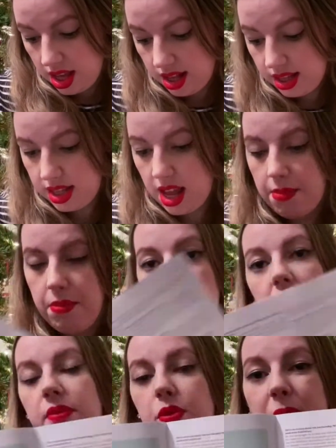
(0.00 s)
some
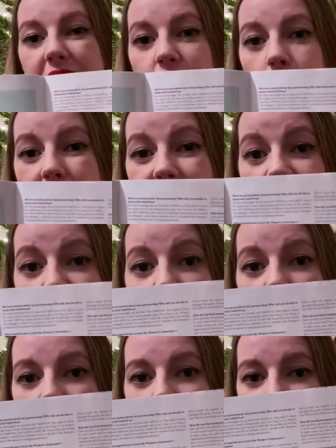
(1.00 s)
information about the
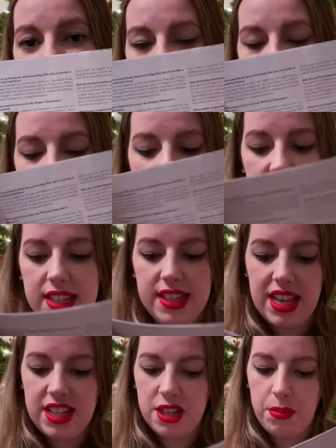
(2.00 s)
charities
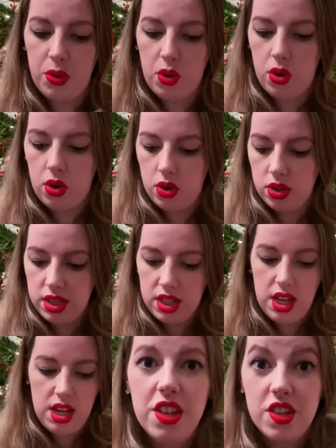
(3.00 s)
they support.
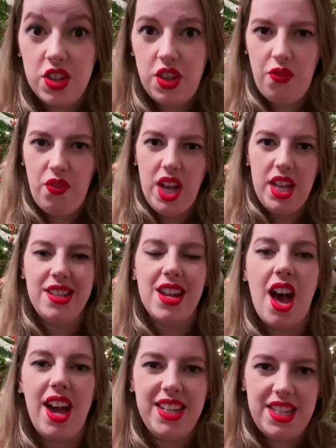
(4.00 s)
So the first
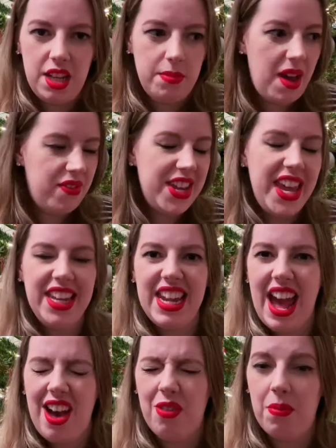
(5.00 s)
item, I've taken it
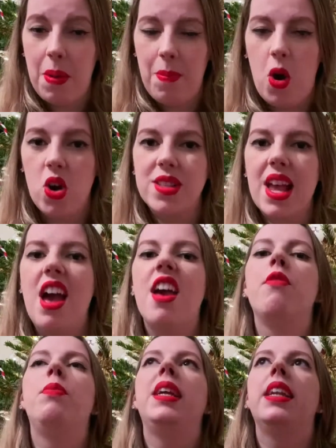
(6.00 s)
out of my box. I
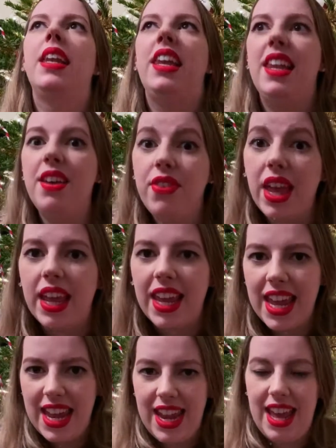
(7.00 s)
have been living
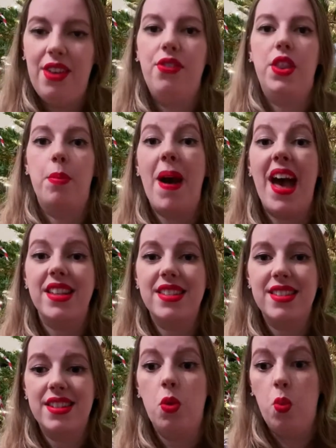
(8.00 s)
in it for the
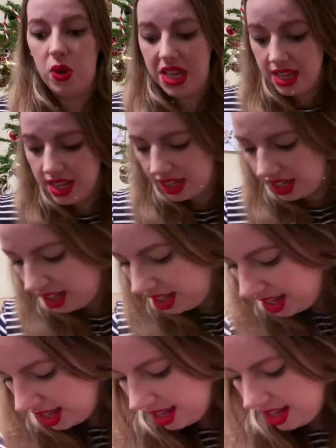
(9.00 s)
past week.
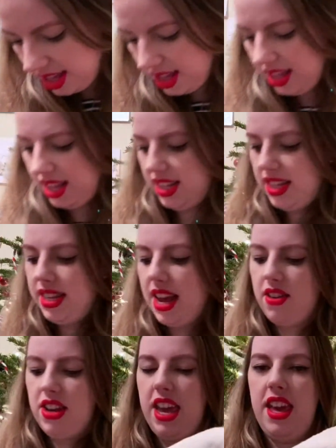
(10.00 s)
It's
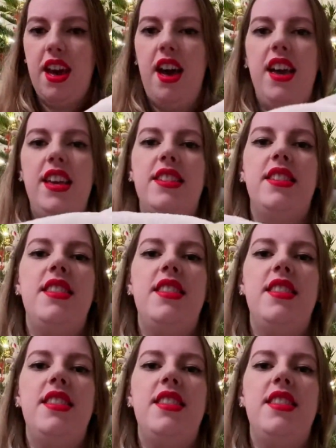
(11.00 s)
down here, is